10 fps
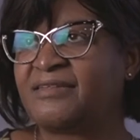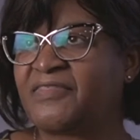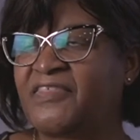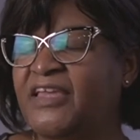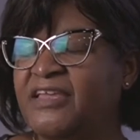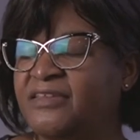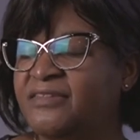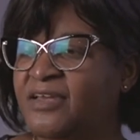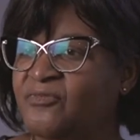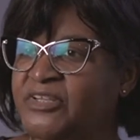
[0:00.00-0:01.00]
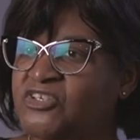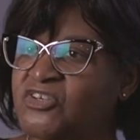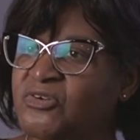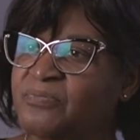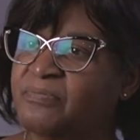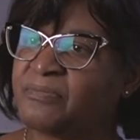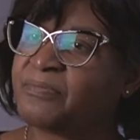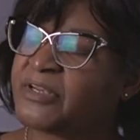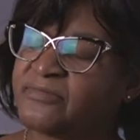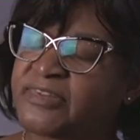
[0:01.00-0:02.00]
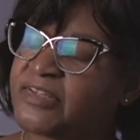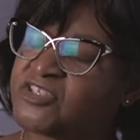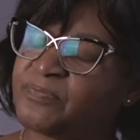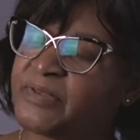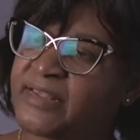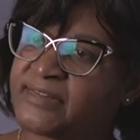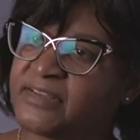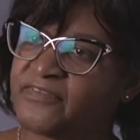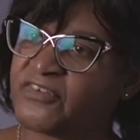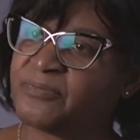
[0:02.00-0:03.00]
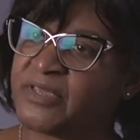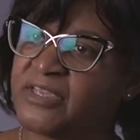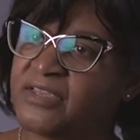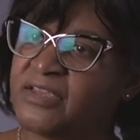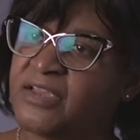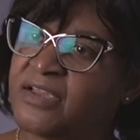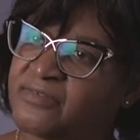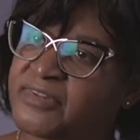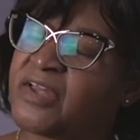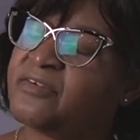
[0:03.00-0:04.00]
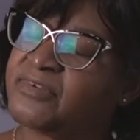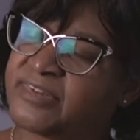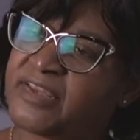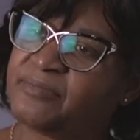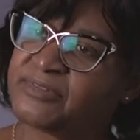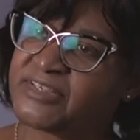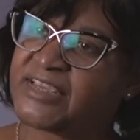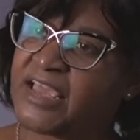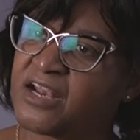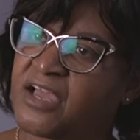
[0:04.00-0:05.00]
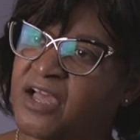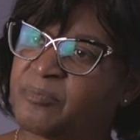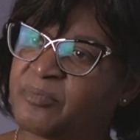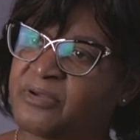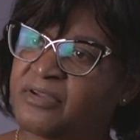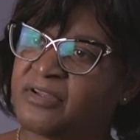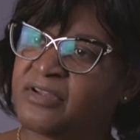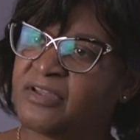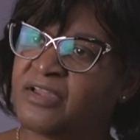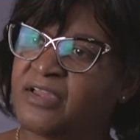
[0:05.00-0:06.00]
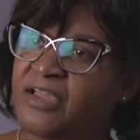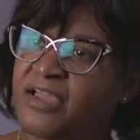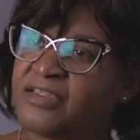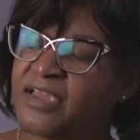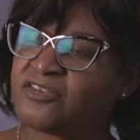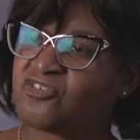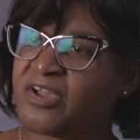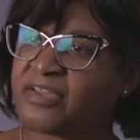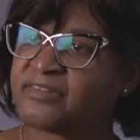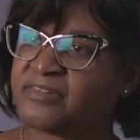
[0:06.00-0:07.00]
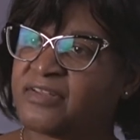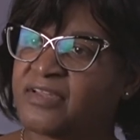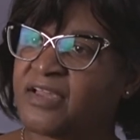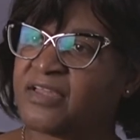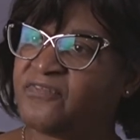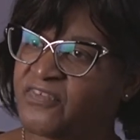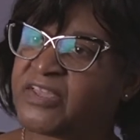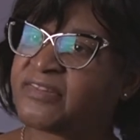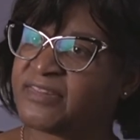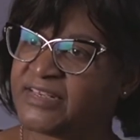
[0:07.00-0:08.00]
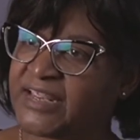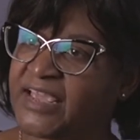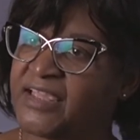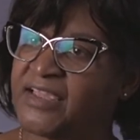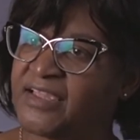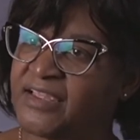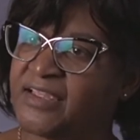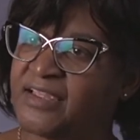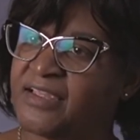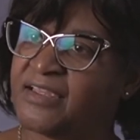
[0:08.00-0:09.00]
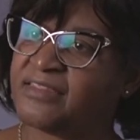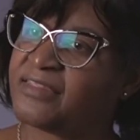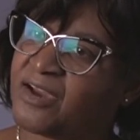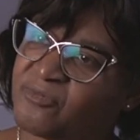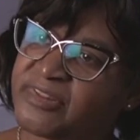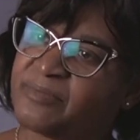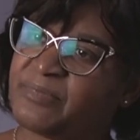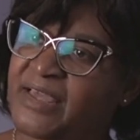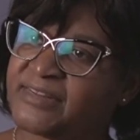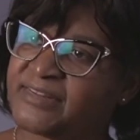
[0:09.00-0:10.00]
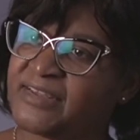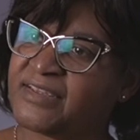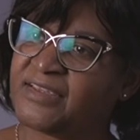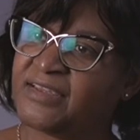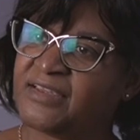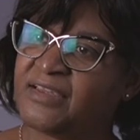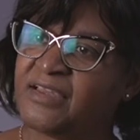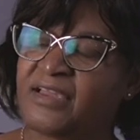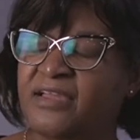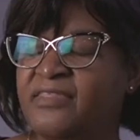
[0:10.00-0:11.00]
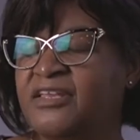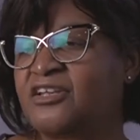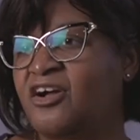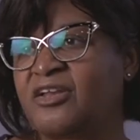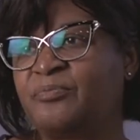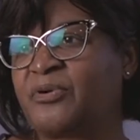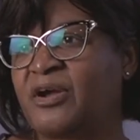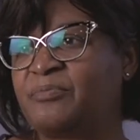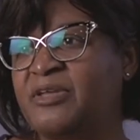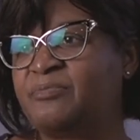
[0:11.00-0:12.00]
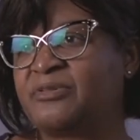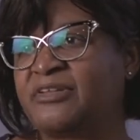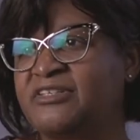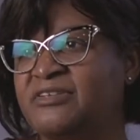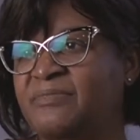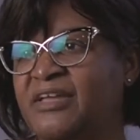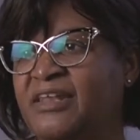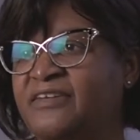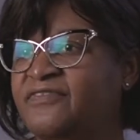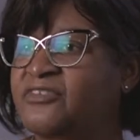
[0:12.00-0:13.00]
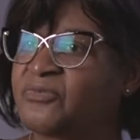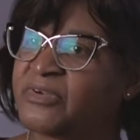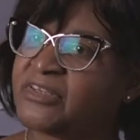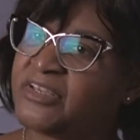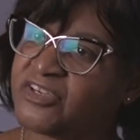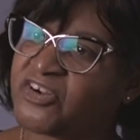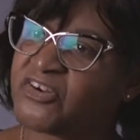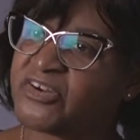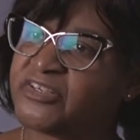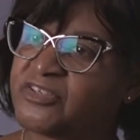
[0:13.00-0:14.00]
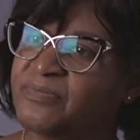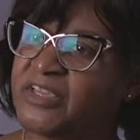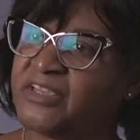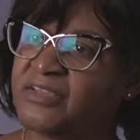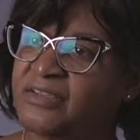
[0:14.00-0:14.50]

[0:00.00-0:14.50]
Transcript: thing that we do, but it was such a blessing for me. I was able to get up and get dressed and face the day. That was a blessing. And then God brought people into my life to really encourage me